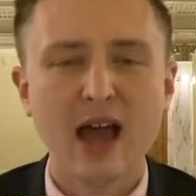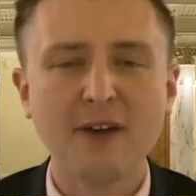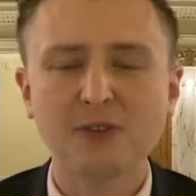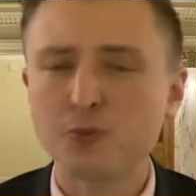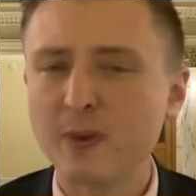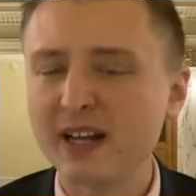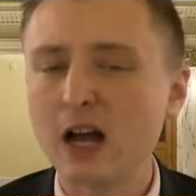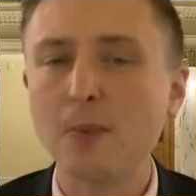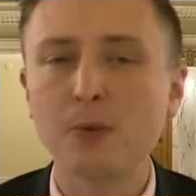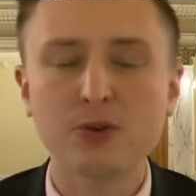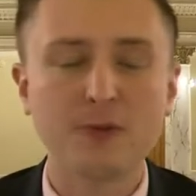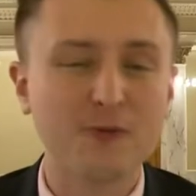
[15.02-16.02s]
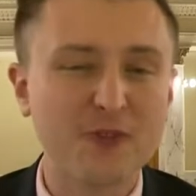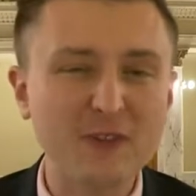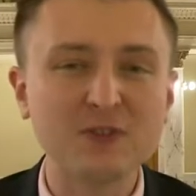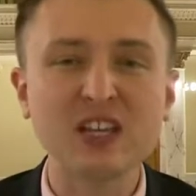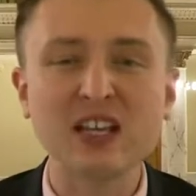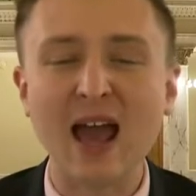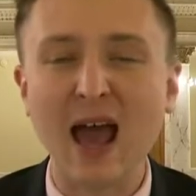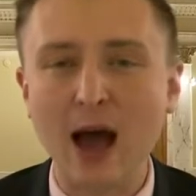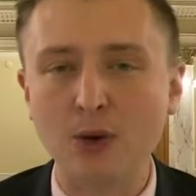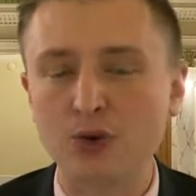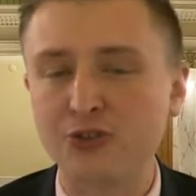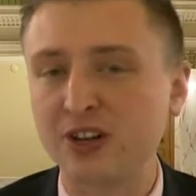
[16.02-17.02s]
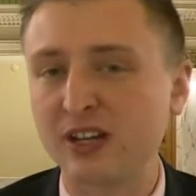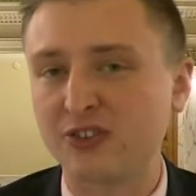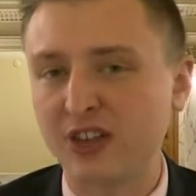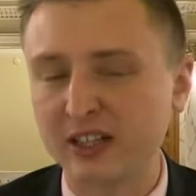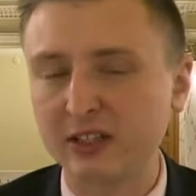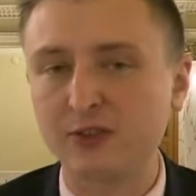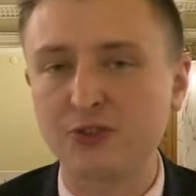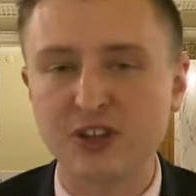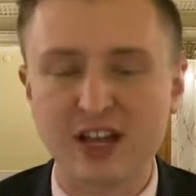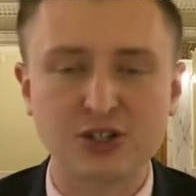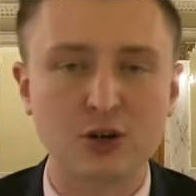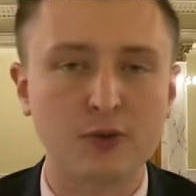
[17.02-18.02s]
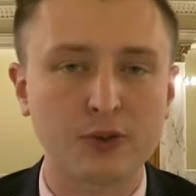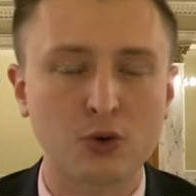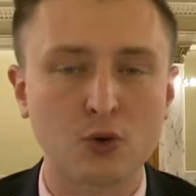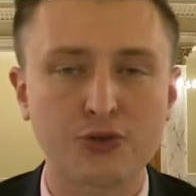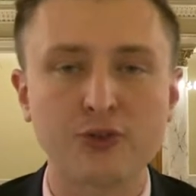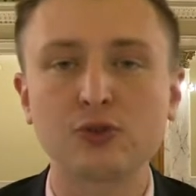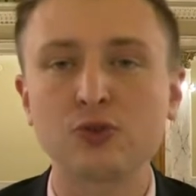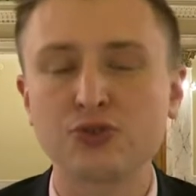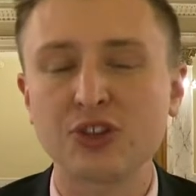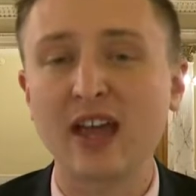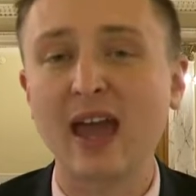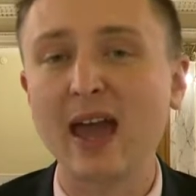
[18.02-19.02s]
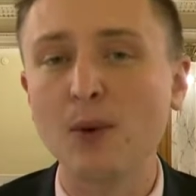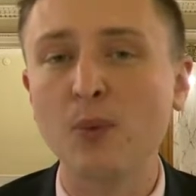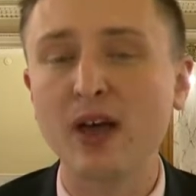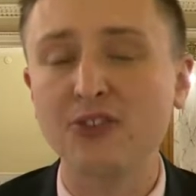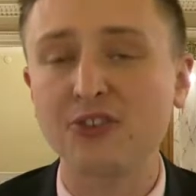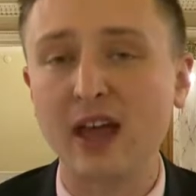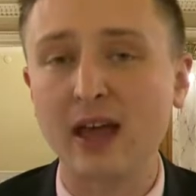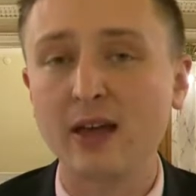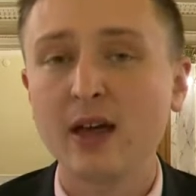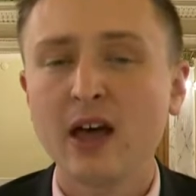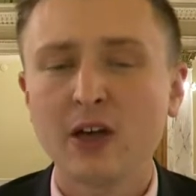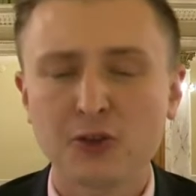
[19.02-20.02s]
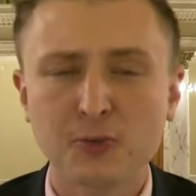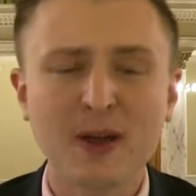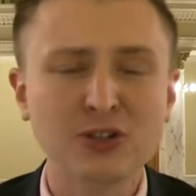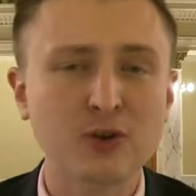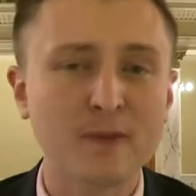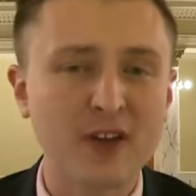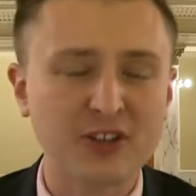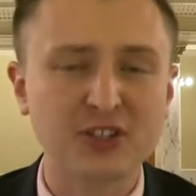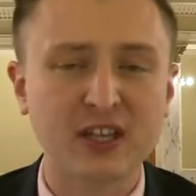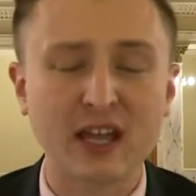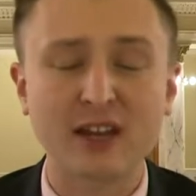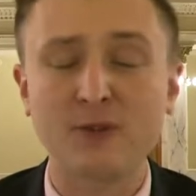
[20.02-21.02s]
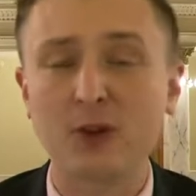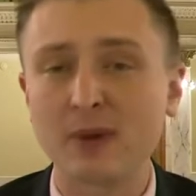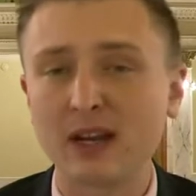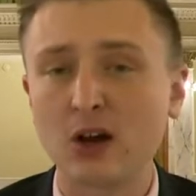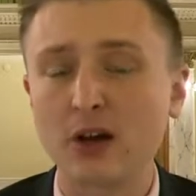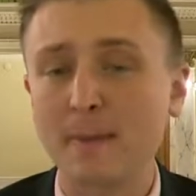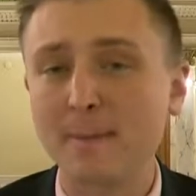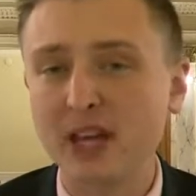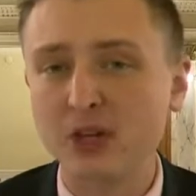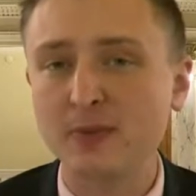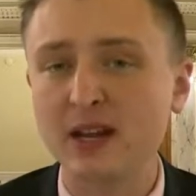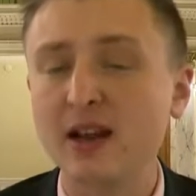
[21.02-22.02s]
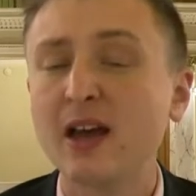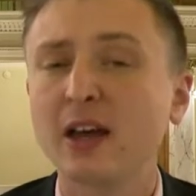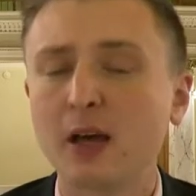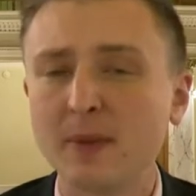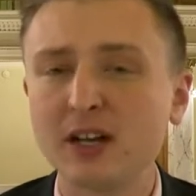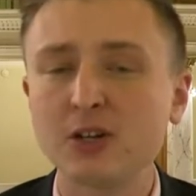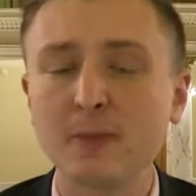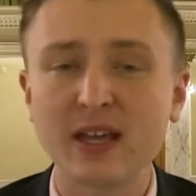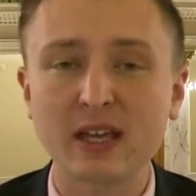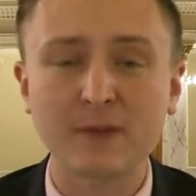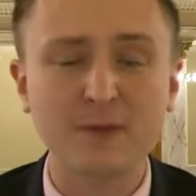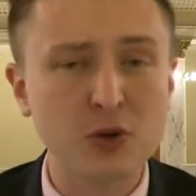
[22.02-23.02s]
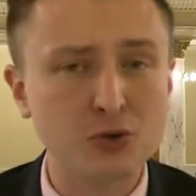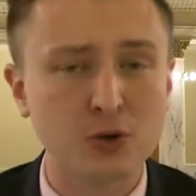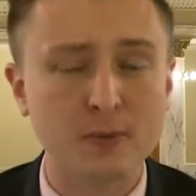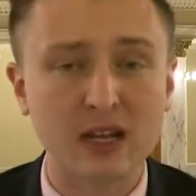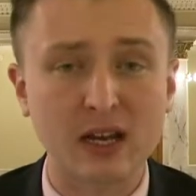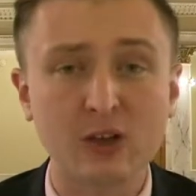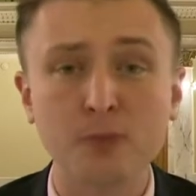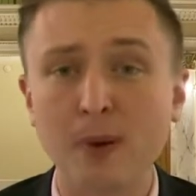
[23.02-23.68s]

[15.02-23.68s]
After spending upward of 15 hours in executive session over the course of Tuesday and Wednesday, the Special Investigative Committee on Impeachment committed to making future meetings